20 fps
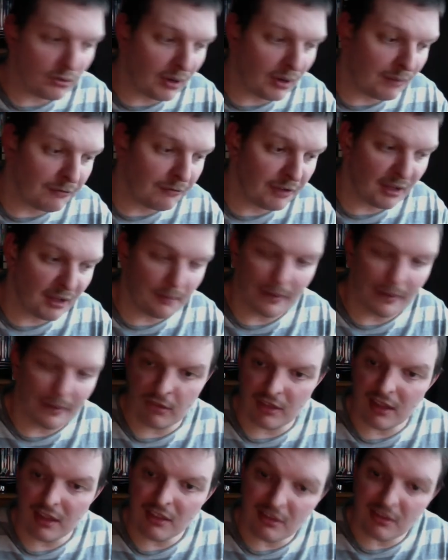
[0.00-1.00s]
think
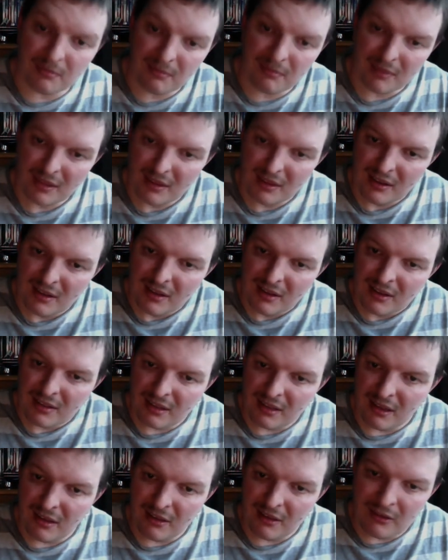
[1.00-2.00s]
about it.
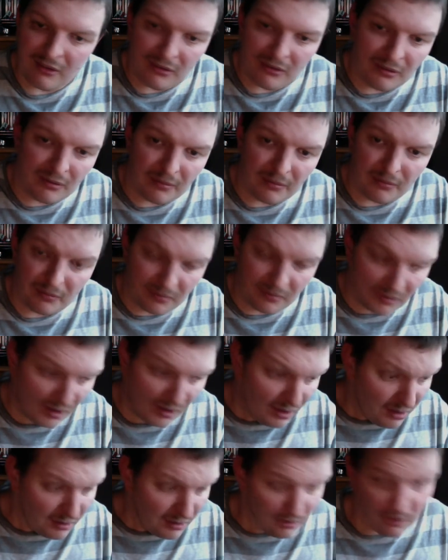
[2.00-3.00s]
So
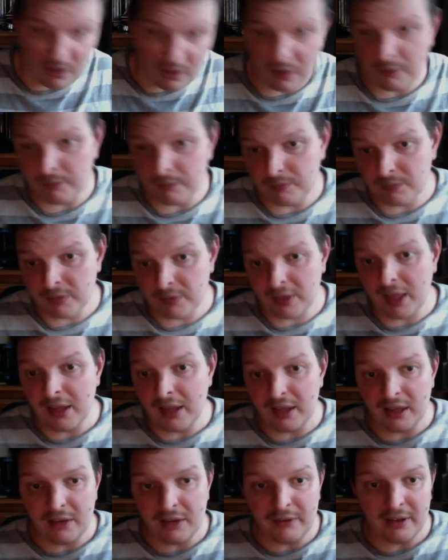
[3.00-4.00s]
yeah, so that
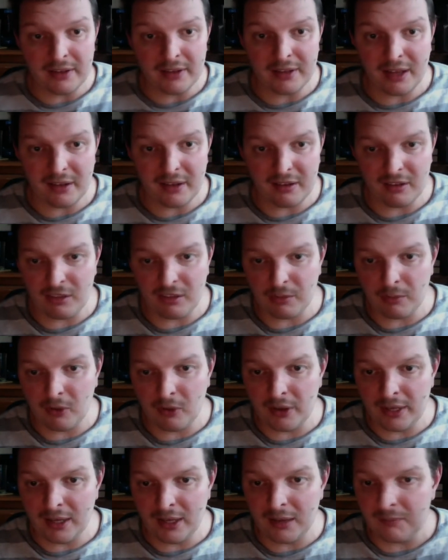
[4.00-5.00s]
is
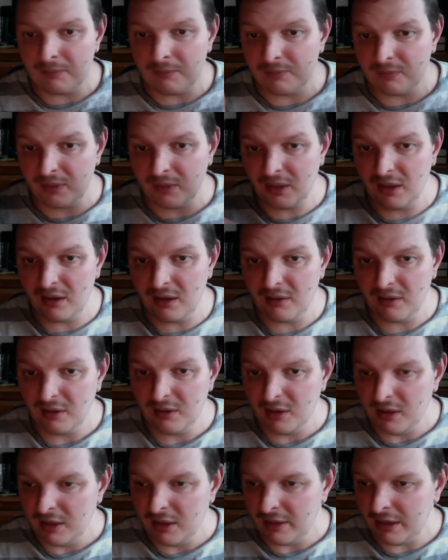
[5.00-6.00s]
my
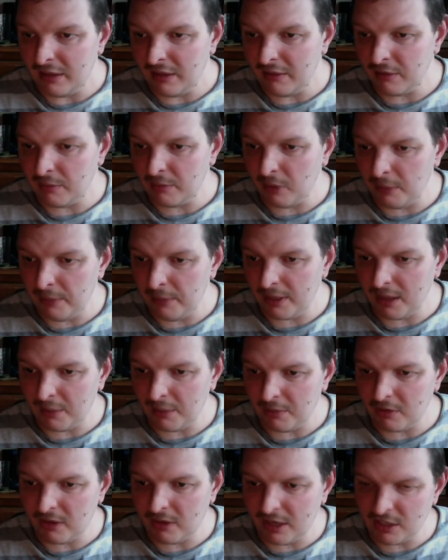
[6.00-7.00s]
that is my
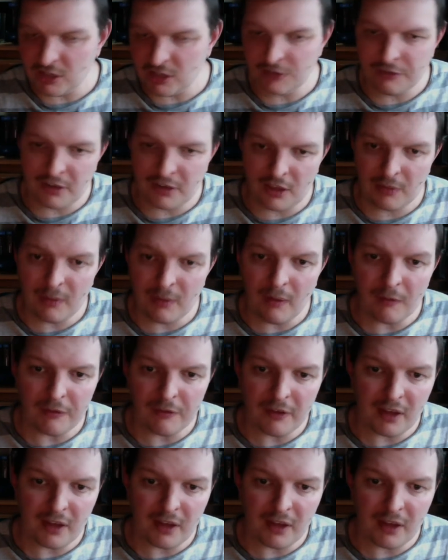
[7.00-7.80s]
pickups collection for this month.